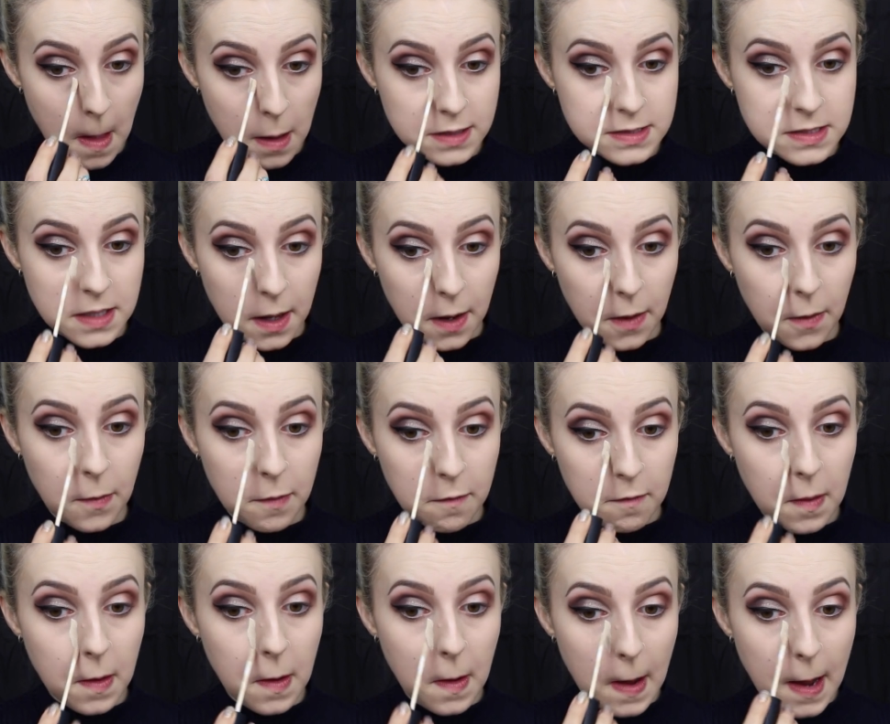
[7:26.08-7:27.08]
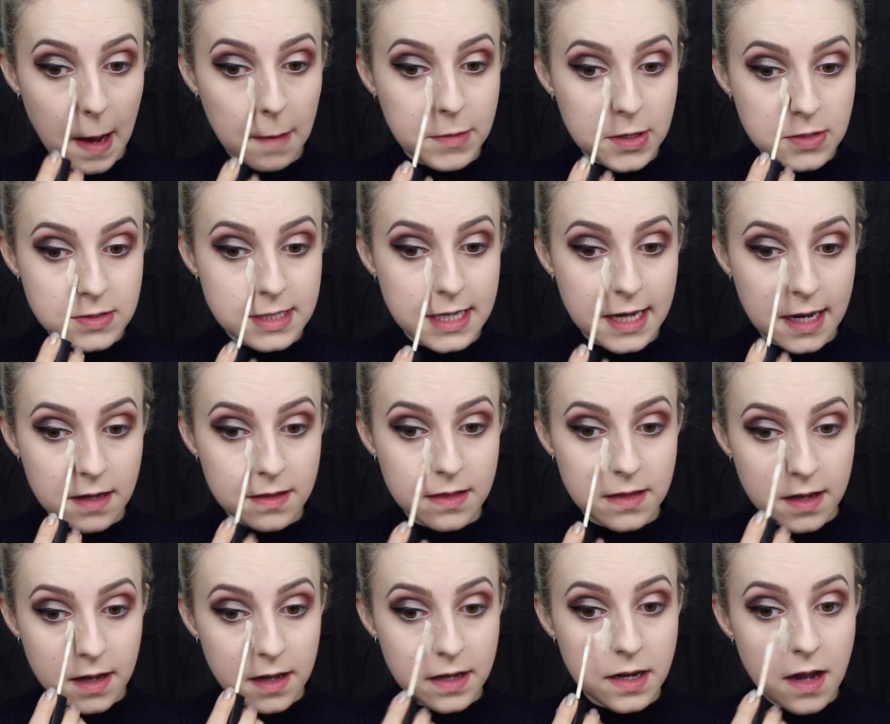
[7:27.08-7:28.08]
So I'm using
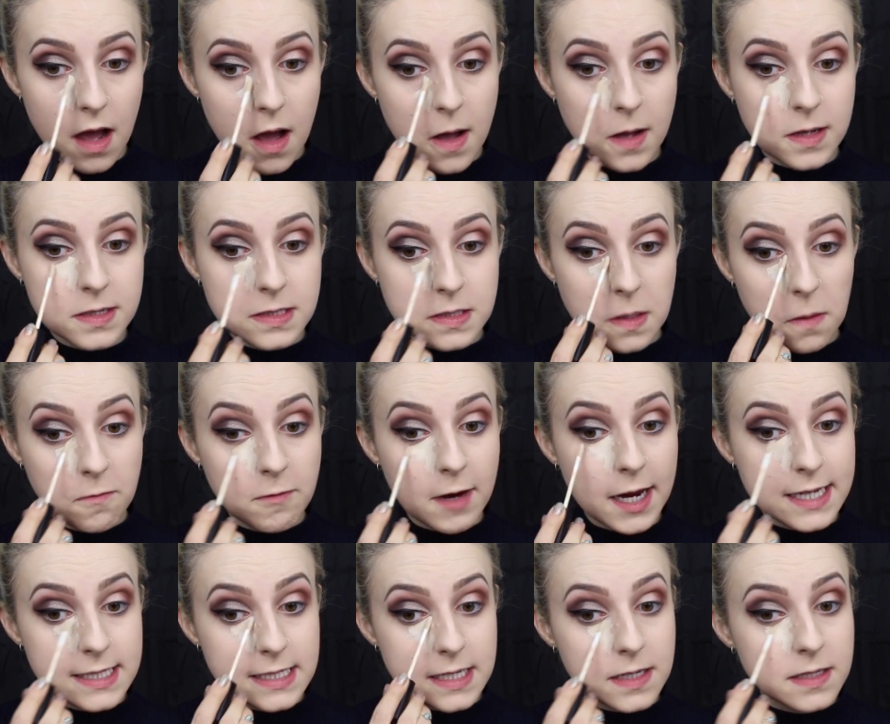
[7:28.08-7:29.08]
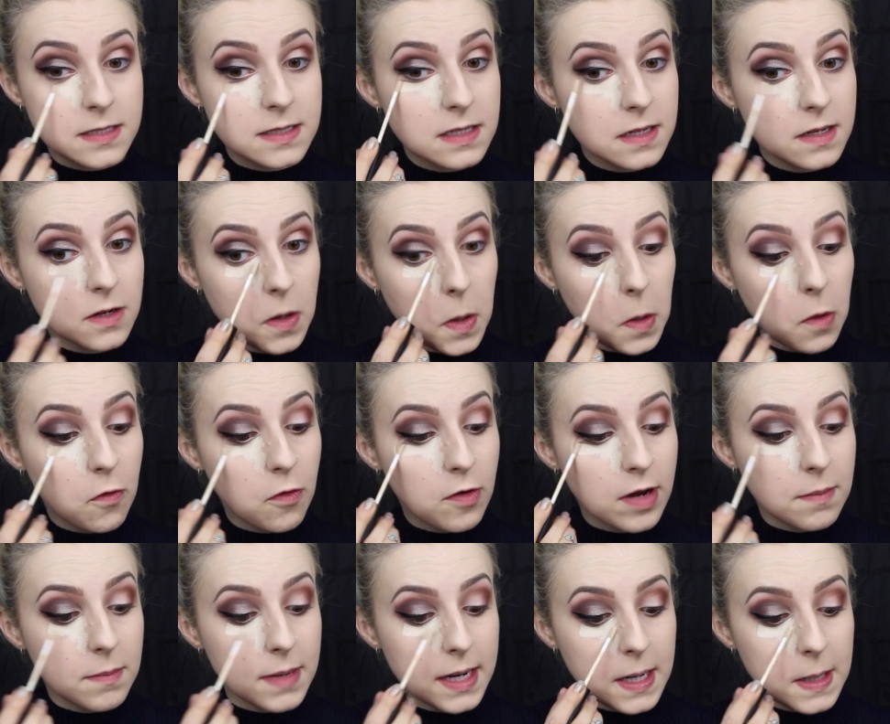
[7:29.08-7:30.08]
the NARS Radiant
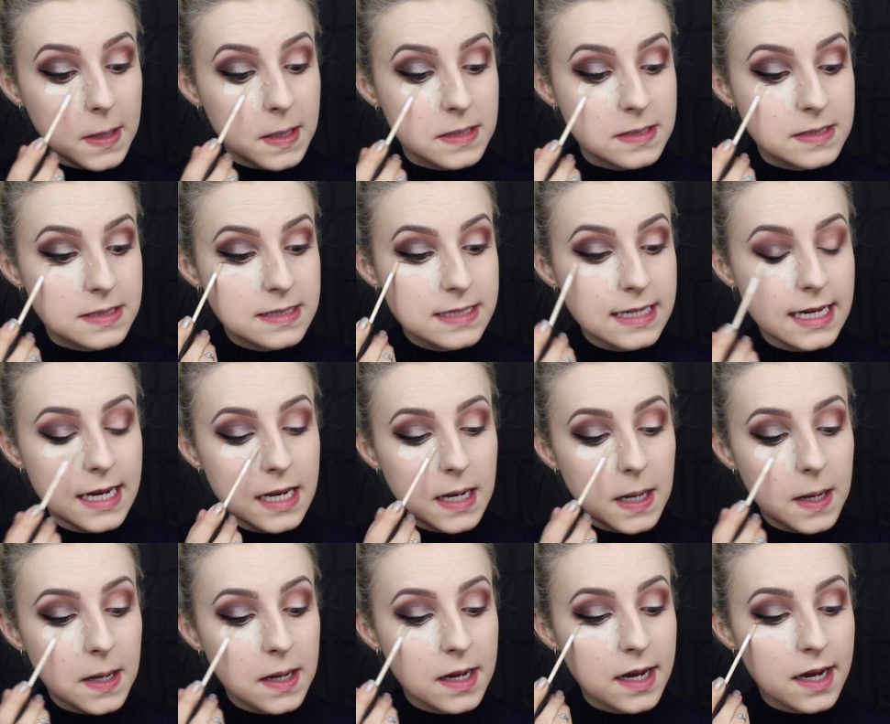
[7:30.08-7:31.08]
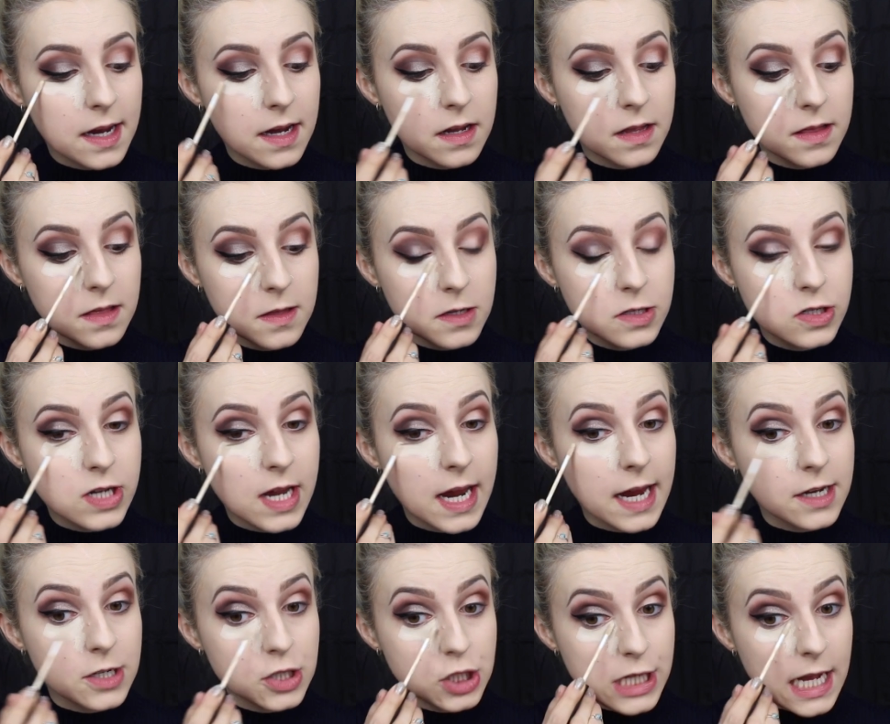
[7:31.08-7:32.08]
Creamy Concealer in the
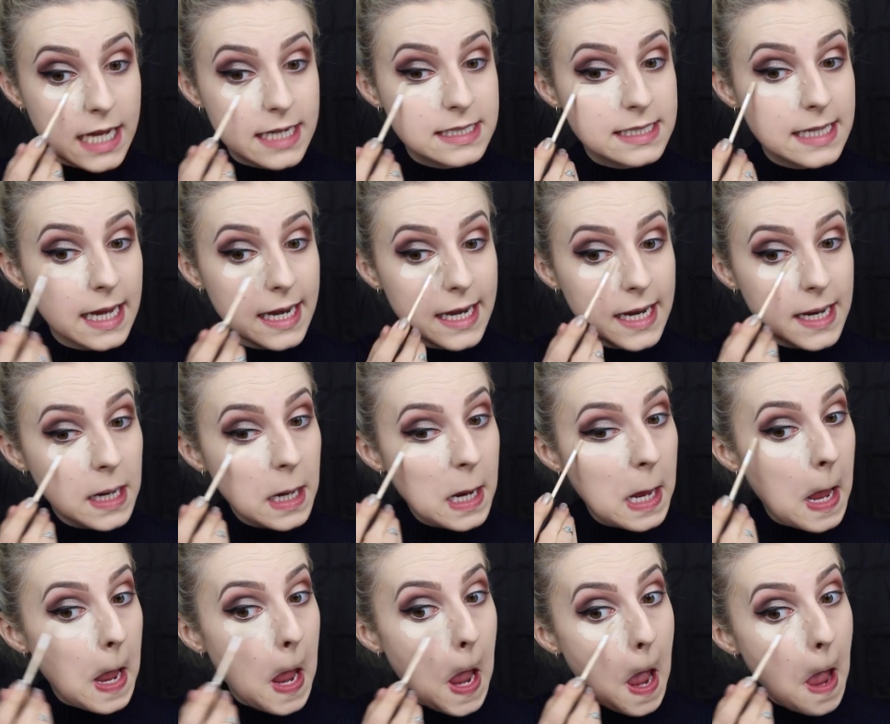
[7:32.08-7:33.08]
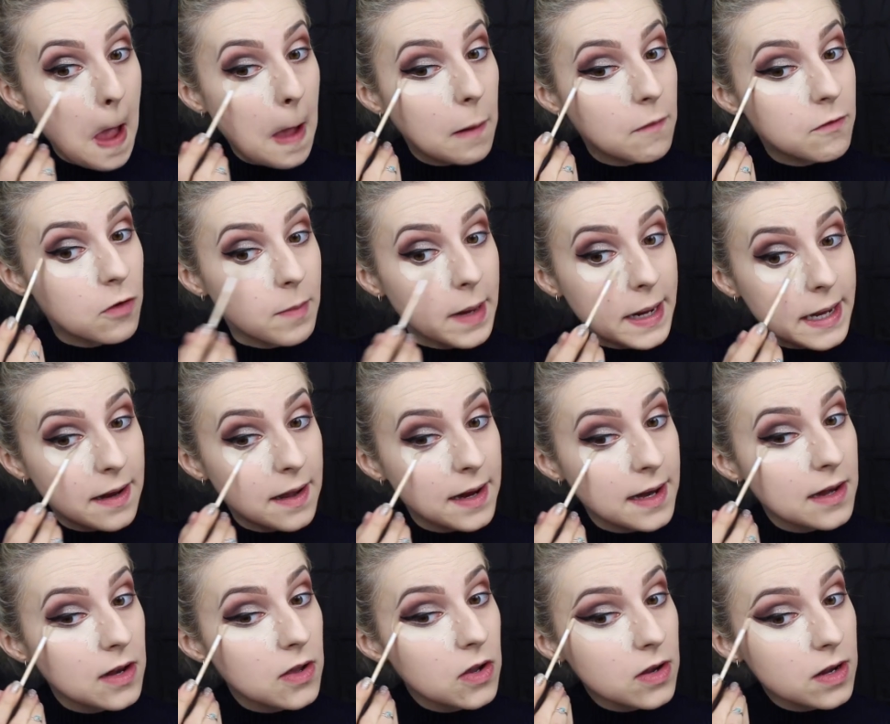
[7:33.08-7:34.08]
shade Chantilly for my
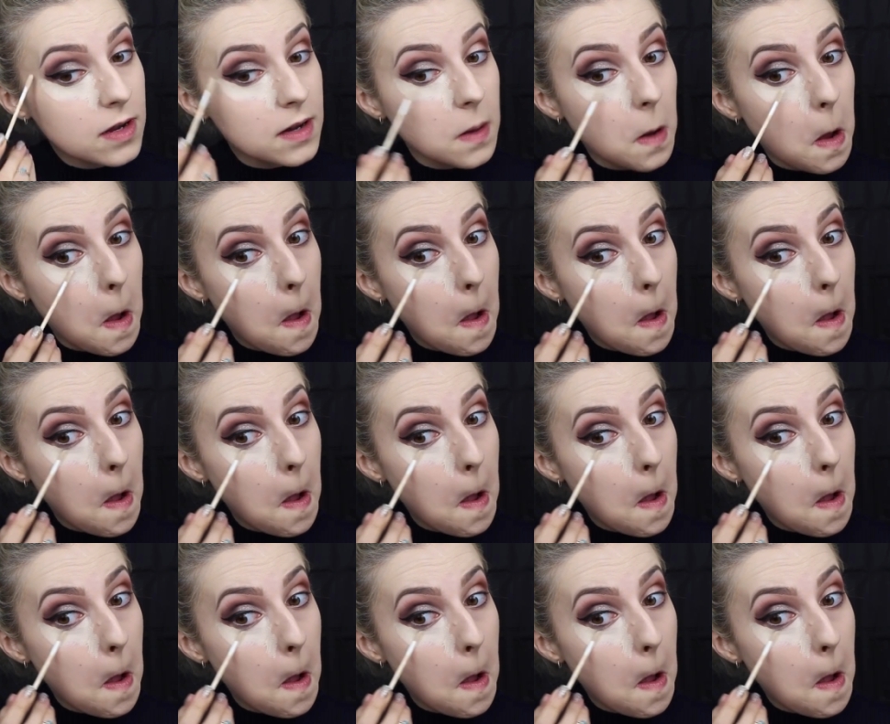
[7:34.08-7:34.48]
night look.